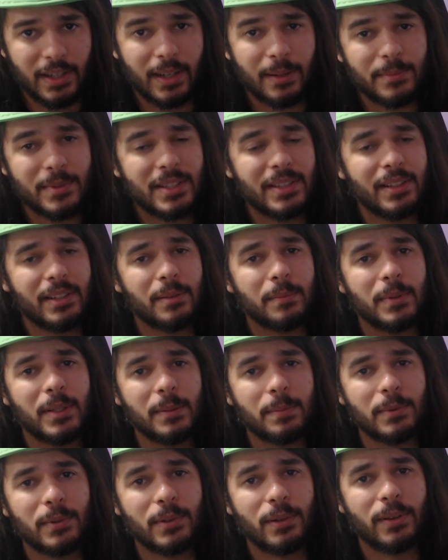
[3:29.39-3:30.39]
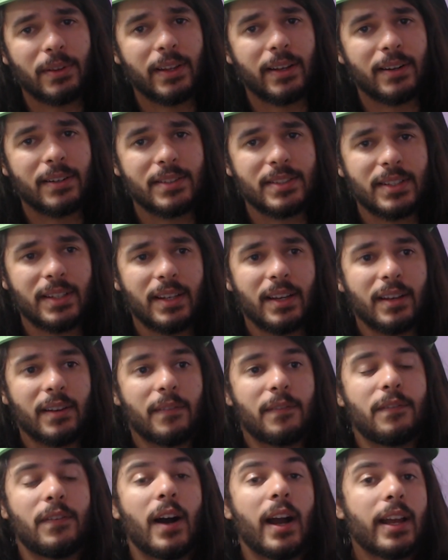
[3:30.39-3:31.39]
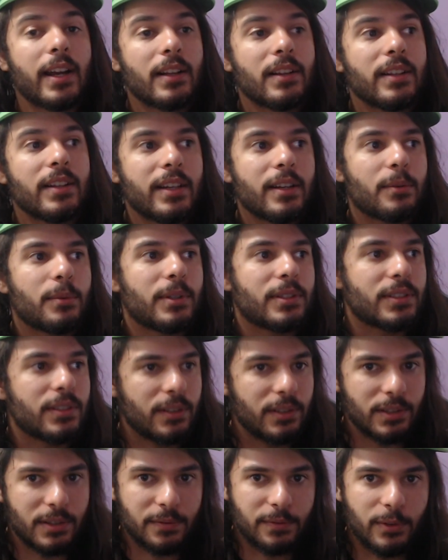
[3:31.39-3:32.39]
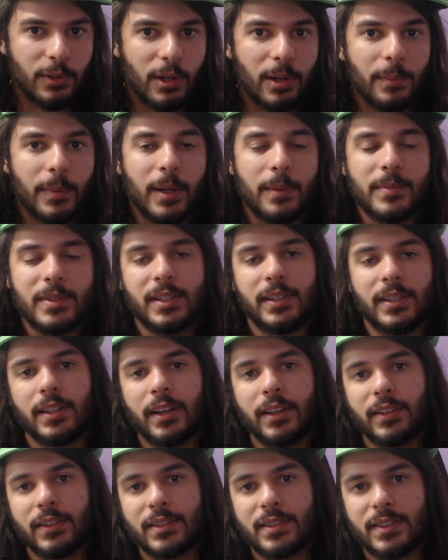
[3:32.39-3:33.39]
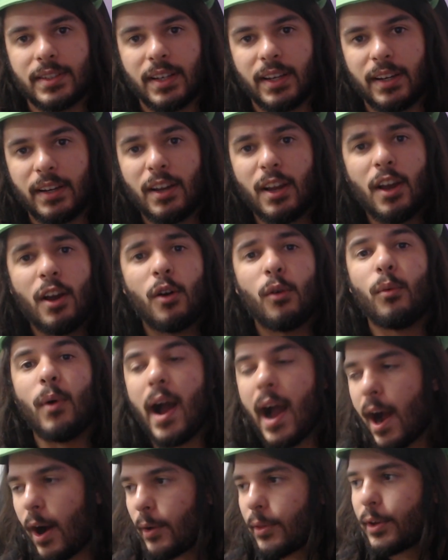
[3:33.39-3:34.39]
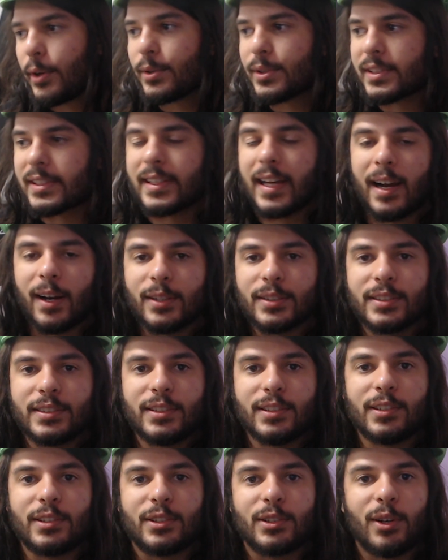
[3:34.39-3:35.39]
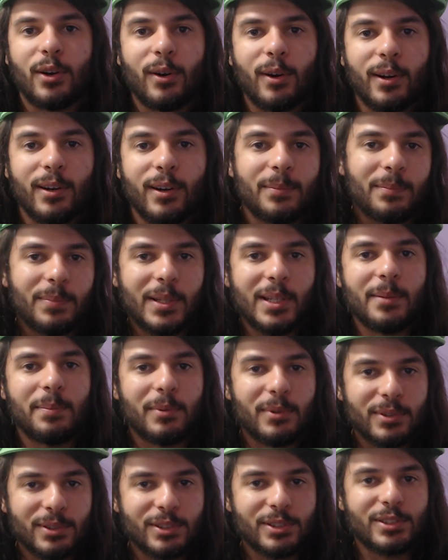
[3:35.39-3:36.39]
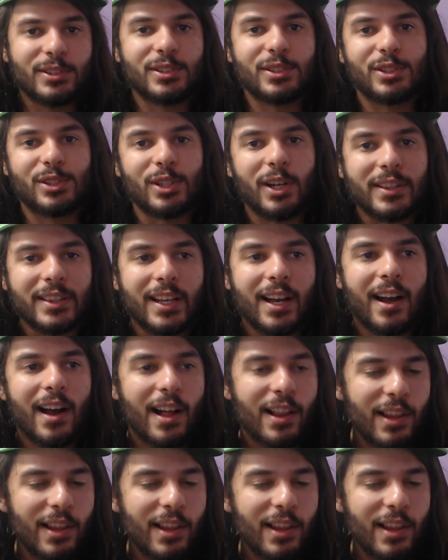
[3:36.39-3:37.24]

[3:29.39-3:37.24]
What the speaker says: I'm seeing people that are saying, finally a return to form. I'm seeing others say, wow, those Thousand Year Door people should just shut the hell